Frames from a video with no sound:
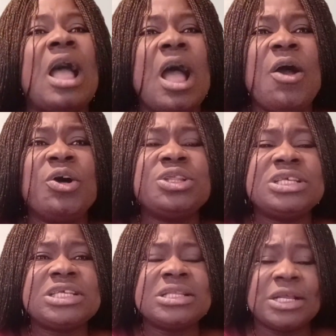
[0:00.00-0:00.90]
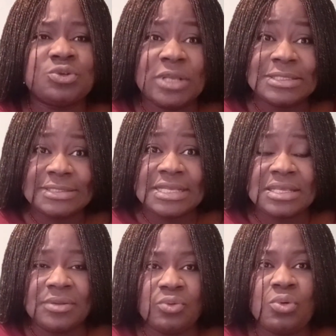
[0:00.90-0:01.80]
all the things that you are
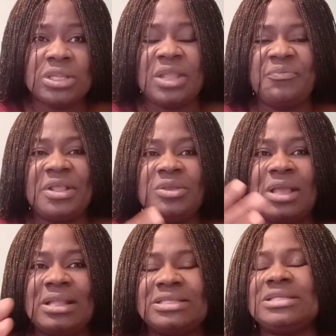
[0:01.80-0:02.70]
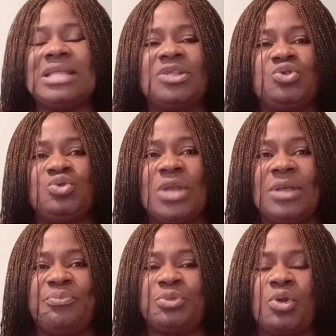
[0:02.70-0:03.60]
seeking, whatever thing that you
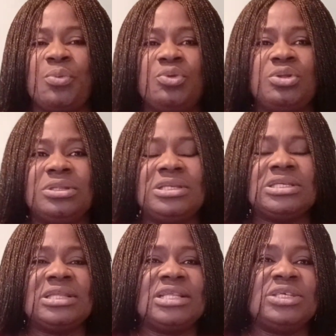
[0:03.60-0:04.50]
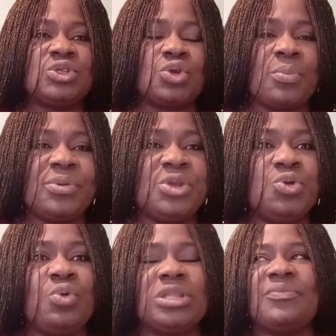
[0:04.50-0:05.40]
are troubling, the thing that is troubling
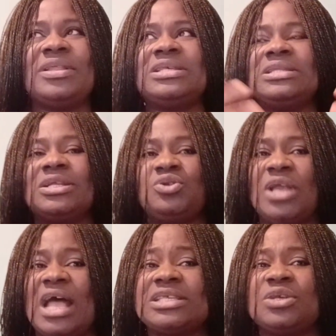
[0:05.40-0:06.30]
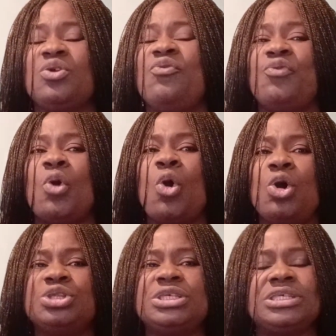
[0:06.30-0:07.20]
you, whatever thing that you are asking God for
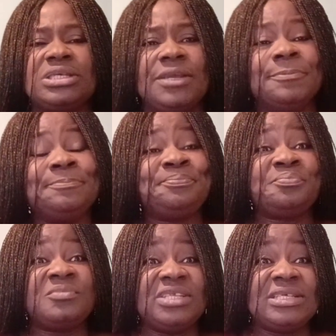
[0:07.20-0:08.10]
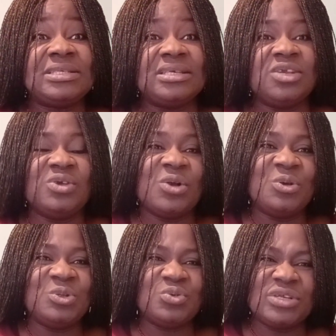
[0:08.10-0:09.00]
all this year. This year you are
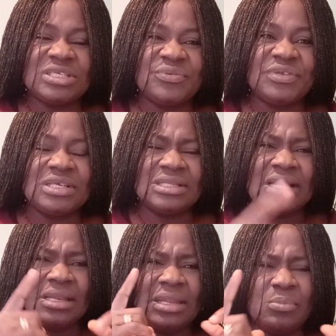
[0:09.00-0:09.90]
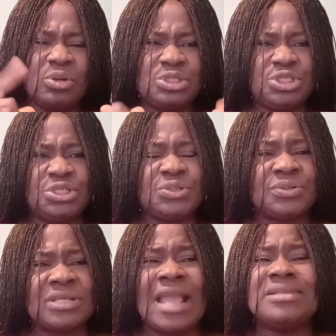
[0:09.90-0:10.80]
going to receive it in the name of
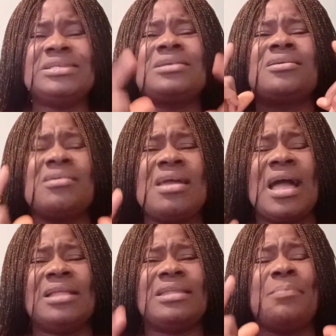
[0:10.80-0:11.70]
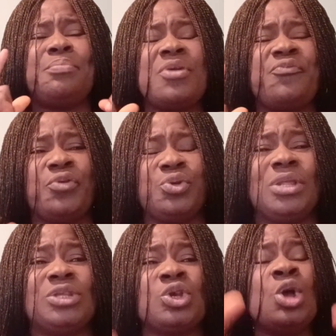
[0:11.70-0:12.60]
Jesus. I declare and I pray for you
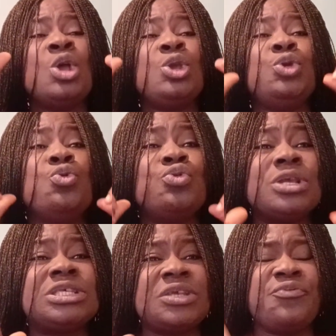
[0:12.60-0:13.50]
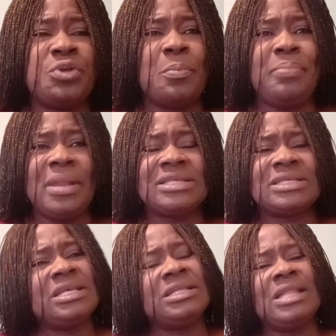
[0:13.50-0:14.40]
that you receive your
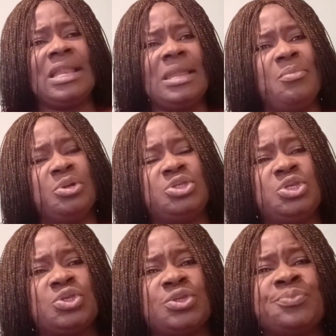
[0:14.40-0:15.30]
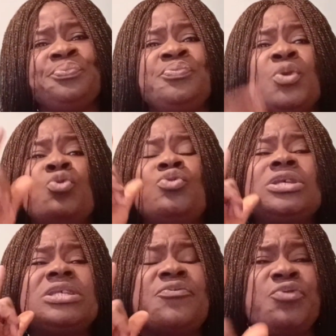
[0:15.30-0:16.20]
blessing in the name of Jesus. You
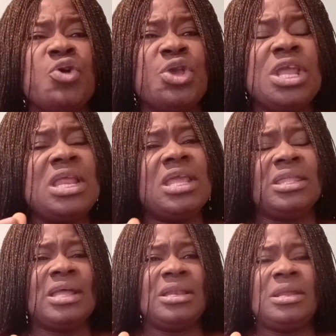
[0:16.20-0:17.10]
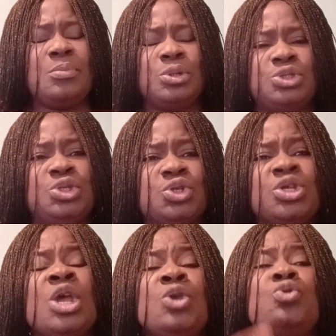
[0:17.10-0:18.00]
receive your healing in the name of Jesus.
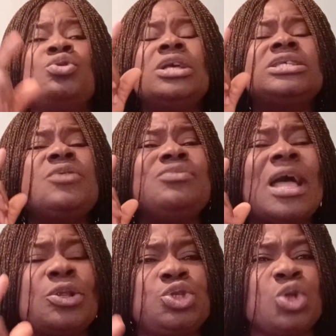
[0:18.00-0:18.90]
You receive that